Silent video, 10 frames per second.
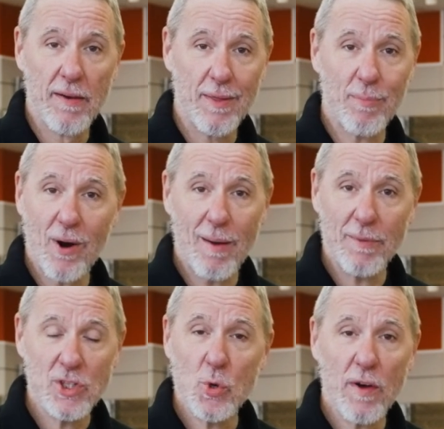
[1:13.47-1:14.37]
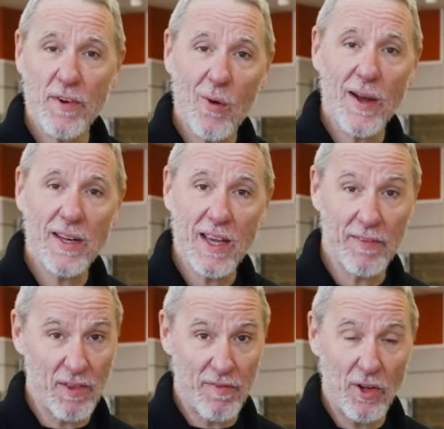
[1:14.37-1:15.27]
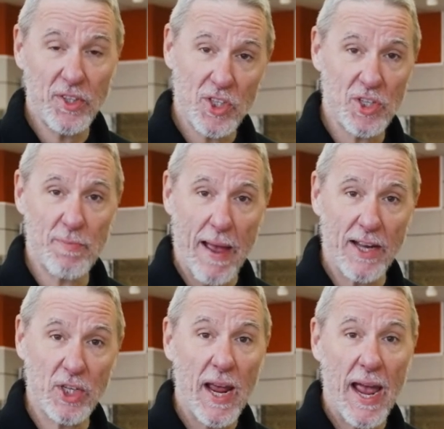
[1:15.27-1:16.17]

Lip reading: The problem is you have no idea if the voltages match